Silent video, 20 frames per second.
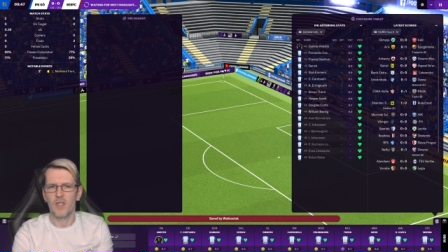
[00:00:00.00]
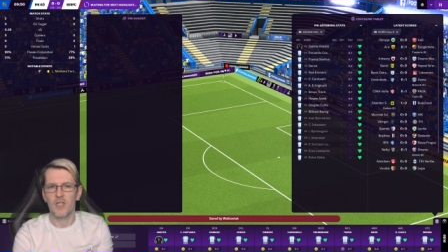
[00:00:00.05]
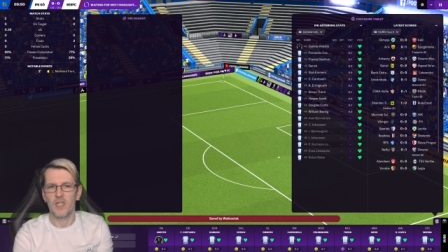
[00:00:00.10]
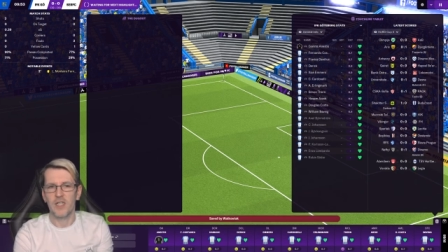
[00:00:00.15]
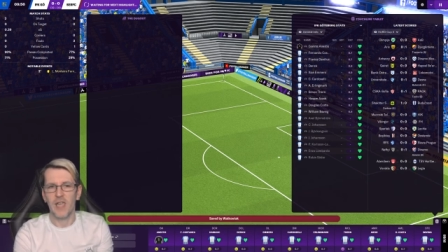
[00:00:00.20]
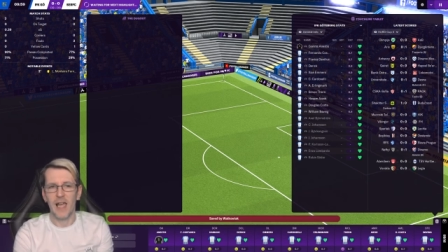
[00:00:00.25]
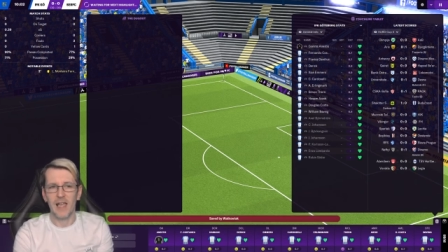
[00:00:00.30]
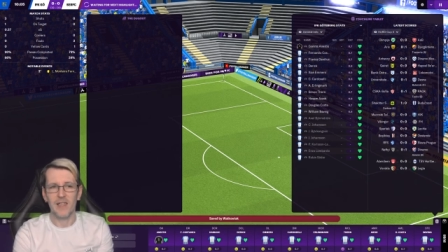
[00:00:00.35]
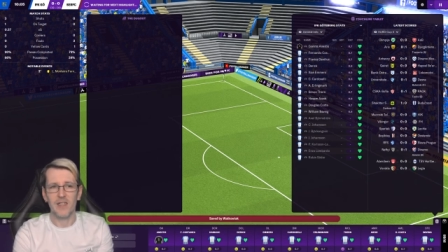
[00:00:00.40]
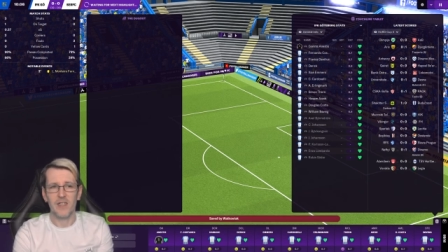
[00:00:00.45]

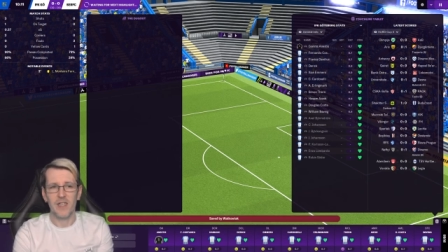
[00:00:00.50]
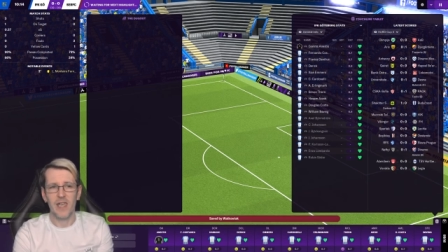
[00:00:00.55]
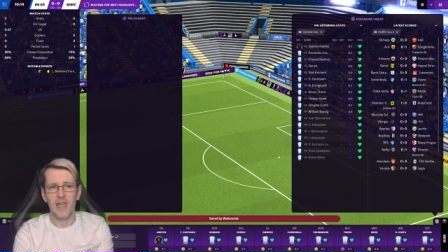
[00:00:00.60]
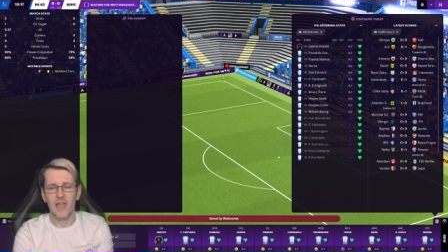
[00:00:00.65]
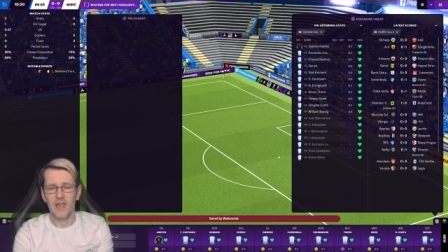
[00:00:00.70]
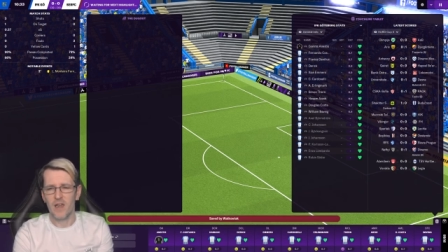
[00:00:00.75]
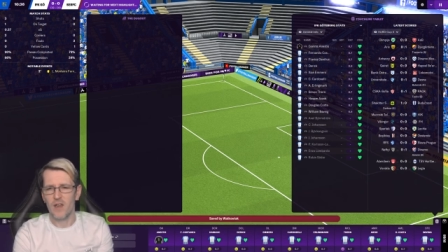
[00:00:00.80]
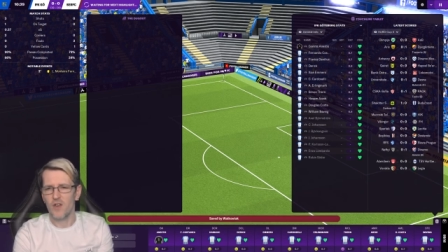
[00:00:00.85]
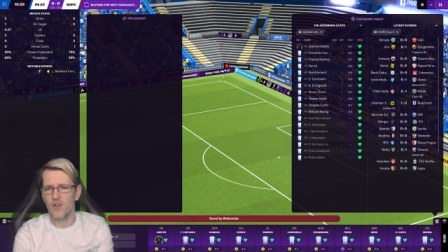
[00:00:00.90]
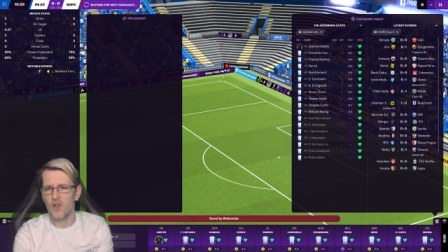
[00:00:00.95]
Stands
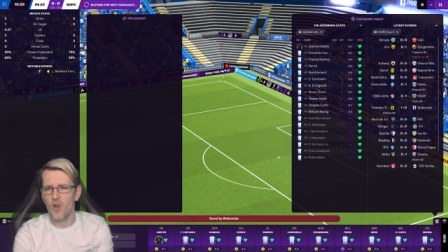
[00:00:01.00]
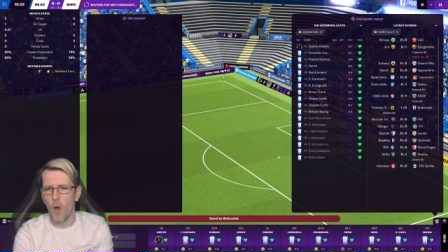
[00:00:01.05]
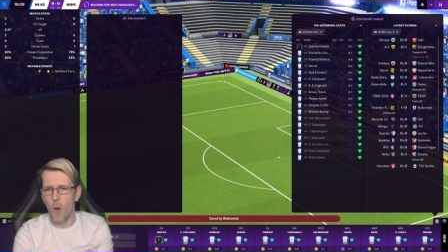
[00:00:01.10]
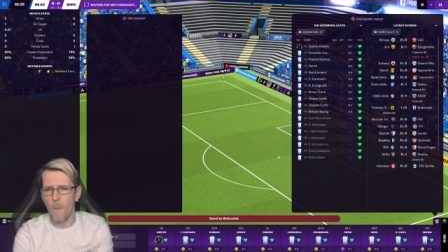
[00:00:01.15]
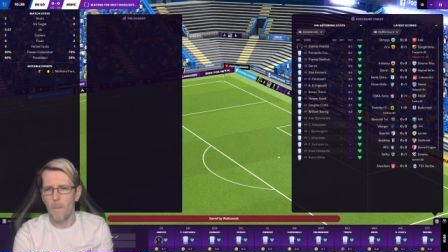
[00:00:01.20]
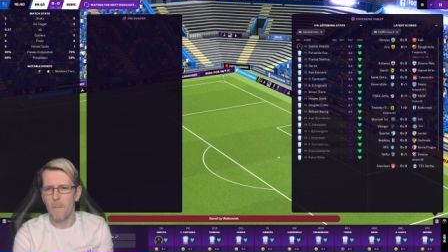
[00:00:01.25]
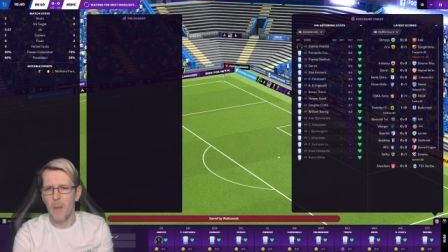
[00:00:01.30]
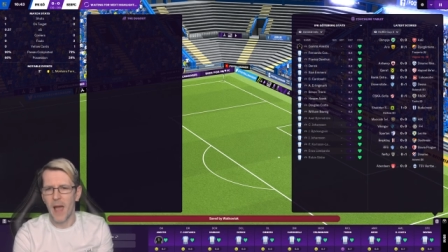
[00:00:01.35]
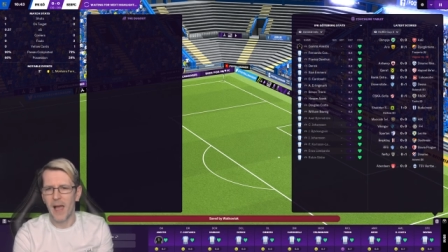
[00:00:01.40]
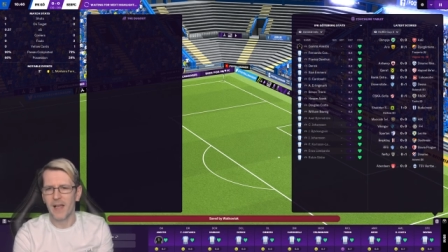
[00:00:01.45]
there,
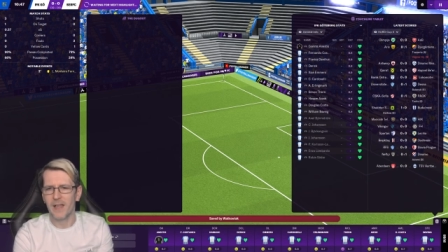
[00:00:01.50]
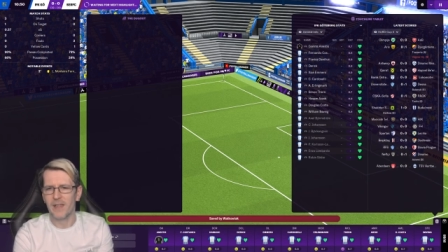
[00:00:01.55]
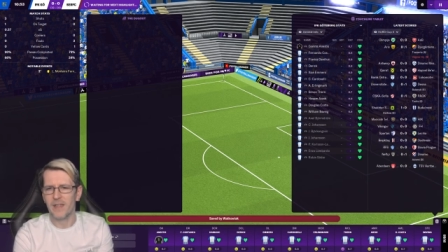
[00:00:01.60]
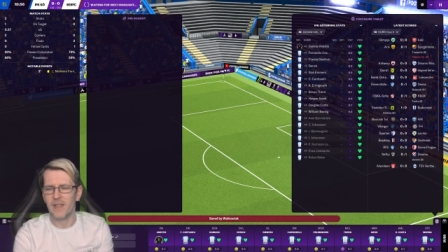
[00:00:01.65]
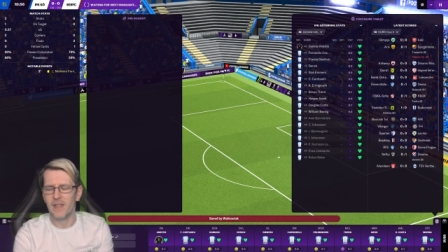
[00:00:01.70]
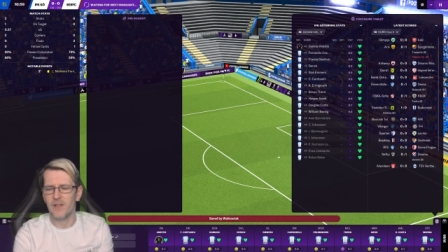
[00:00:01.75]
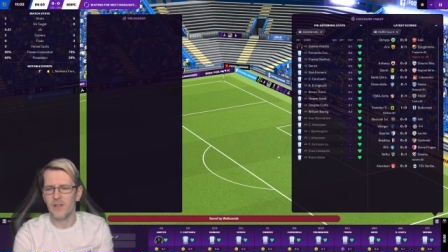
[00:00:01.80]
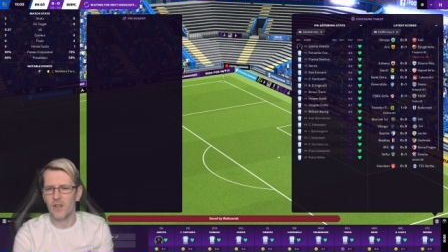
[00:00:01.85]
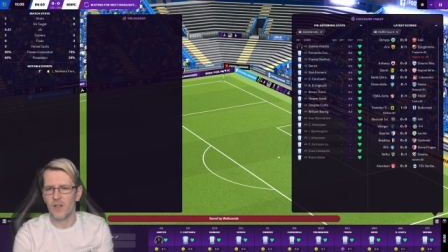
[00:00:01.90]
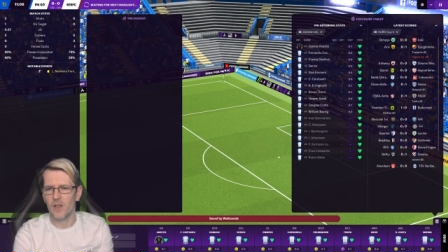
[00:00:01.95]
not packed
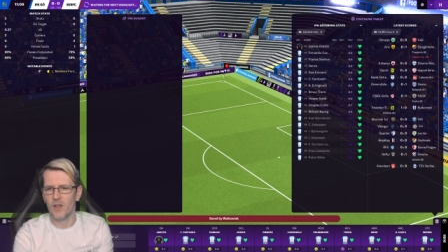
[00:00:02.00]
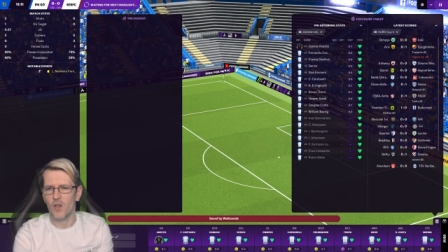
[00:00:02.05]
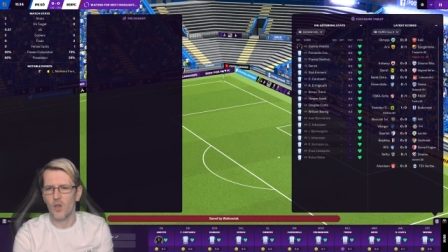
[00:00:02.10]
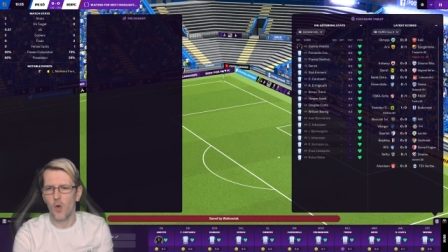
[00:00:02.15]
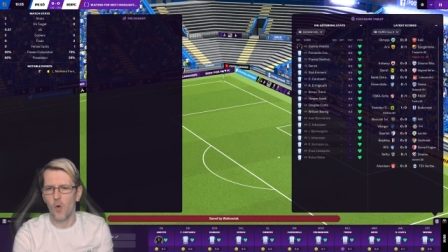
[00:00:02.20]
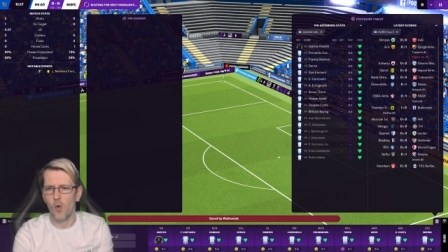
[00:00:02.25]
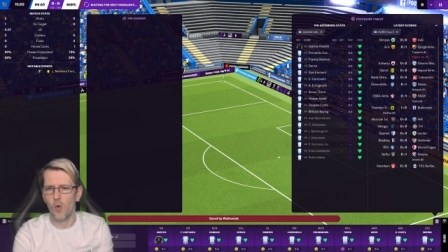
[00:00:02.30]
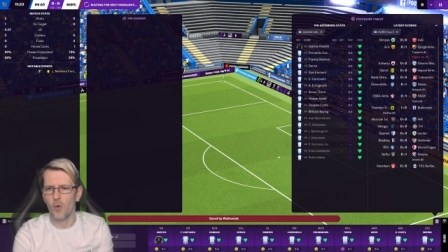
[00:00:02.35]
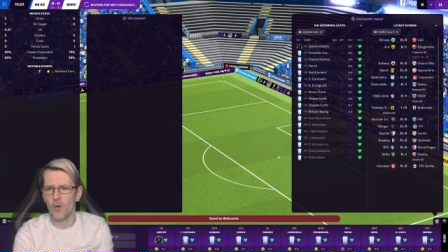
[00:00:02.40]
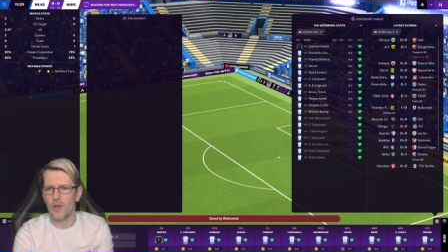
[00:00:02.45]
in the
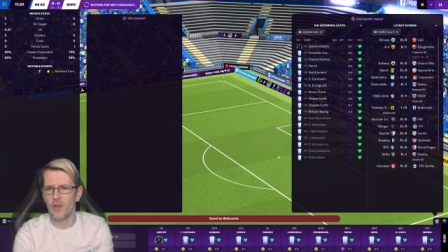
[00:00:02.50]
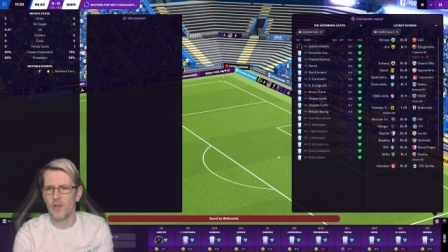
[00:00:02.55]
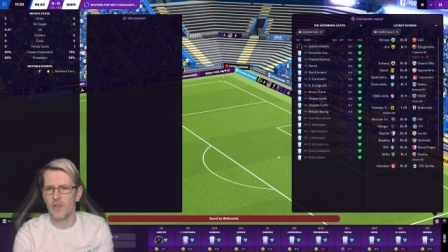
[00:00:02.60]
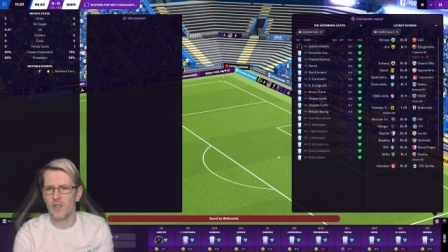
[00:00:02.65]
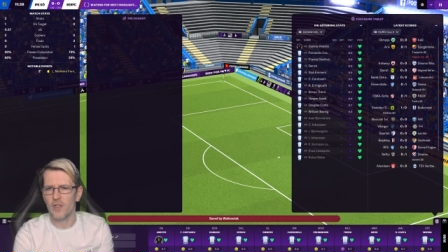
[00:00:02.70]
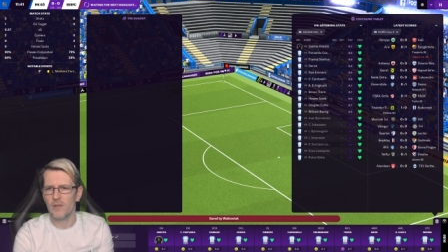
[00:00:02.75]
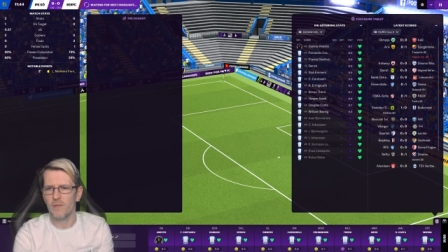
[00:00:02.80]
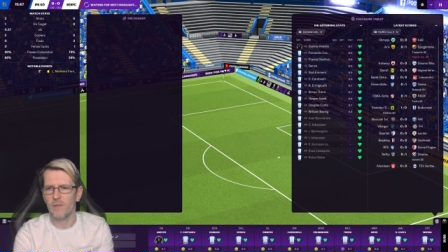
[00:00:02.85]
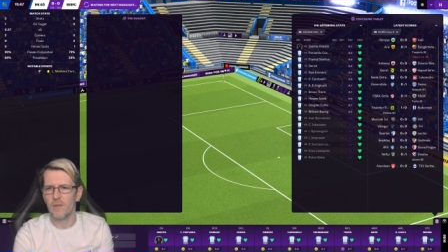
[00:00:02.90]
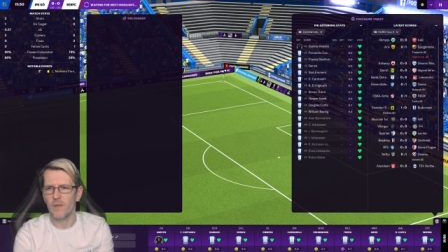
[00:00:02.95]
corners
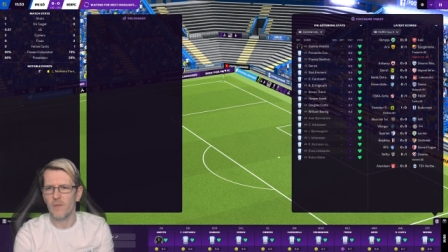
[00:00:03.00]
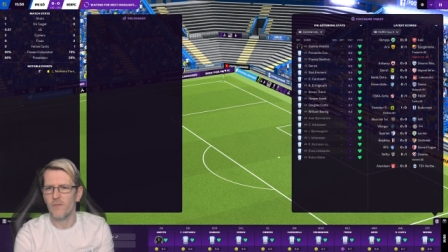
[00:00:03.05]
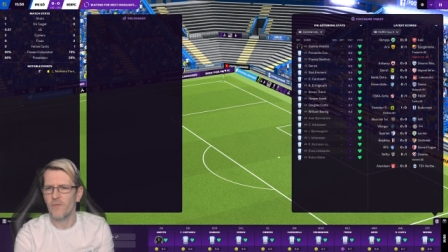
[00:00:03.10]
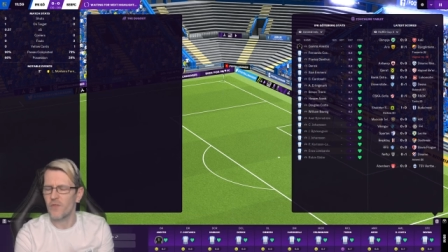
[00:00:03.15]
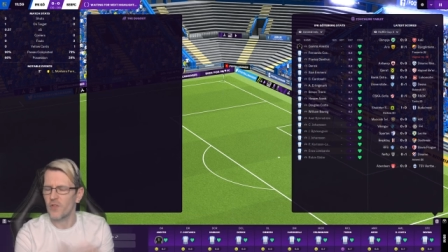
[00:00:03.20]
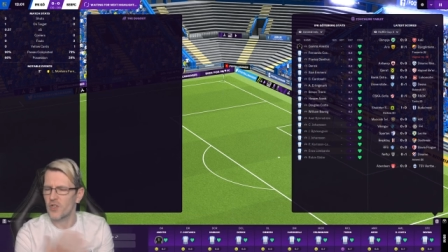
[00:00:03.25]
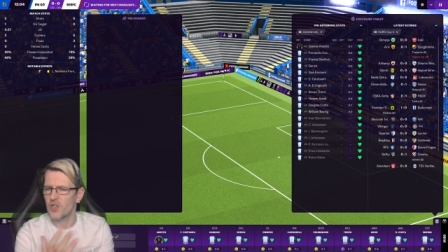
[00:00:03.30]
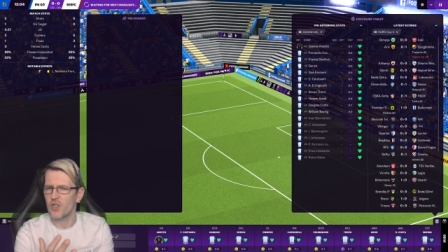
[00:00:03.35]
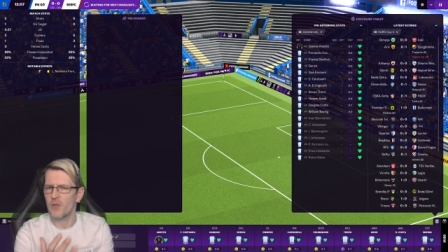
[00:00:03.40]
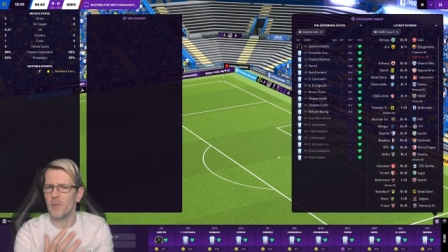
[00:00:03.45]

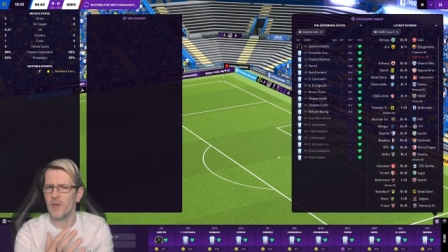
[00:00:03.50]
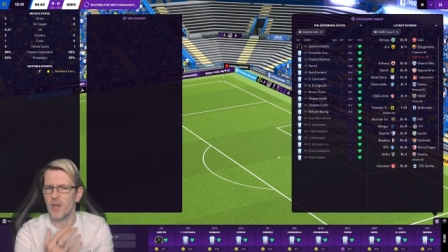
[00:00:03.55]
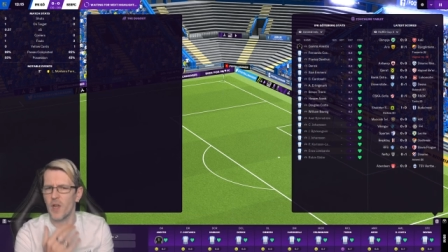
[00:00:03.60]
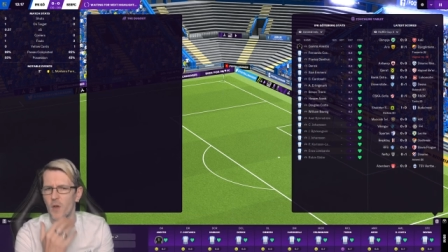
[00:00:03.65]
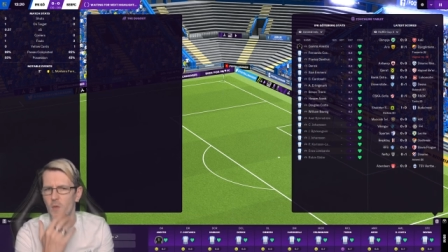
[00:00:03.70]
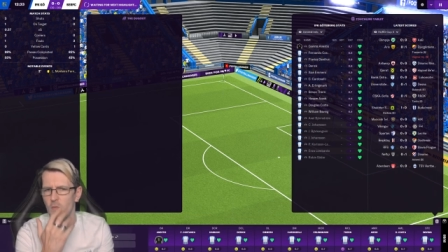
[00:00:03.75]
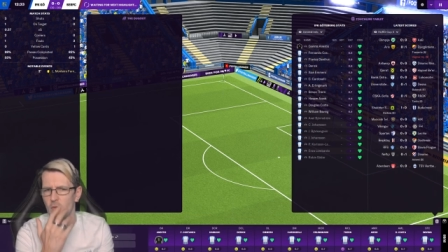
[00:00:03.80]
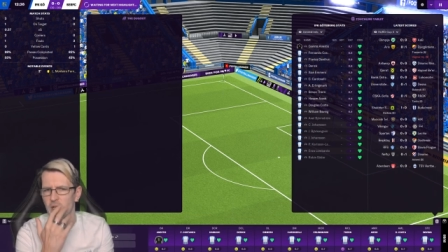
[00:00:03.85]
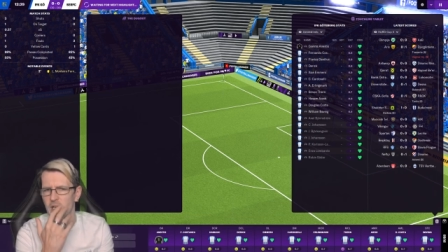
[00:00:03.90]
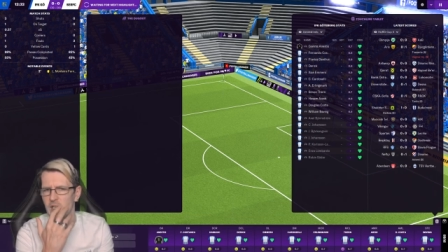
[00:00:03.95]
for some
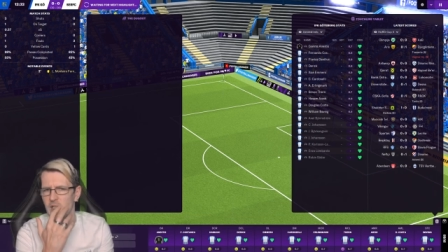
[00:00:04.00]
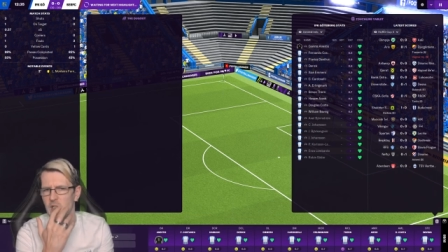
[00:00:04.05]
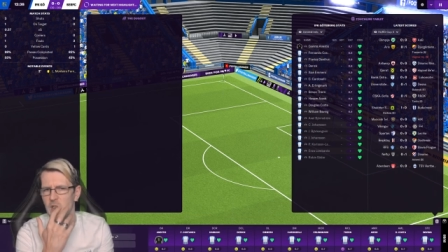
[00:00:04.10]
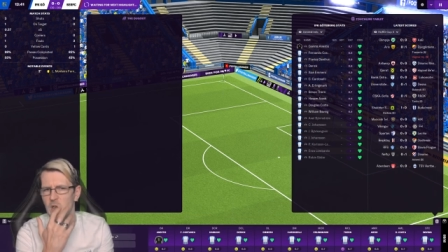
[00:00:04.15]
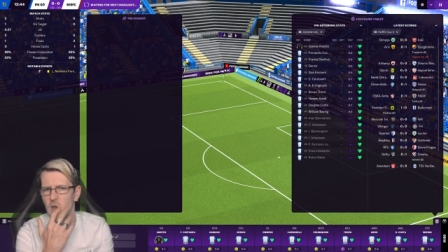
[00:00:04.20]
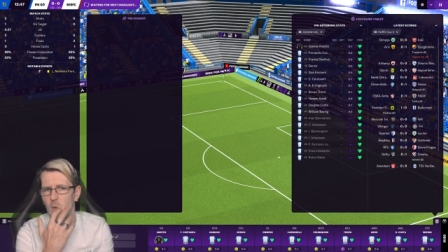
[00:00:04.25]
unknown reason.